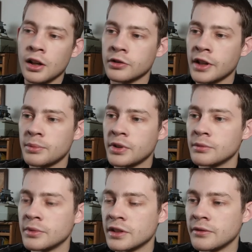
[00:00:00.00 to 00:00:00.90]
Great
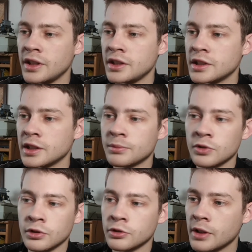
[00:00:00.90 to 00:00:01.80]
Pyramids of Egypt,
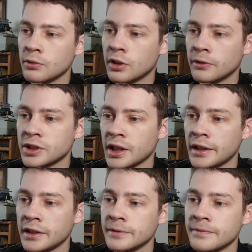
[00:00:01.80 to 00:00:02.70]
or Great Wall of
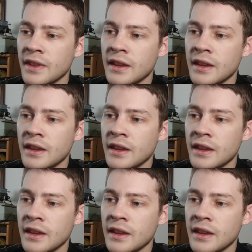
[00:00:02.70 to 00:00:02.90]
China.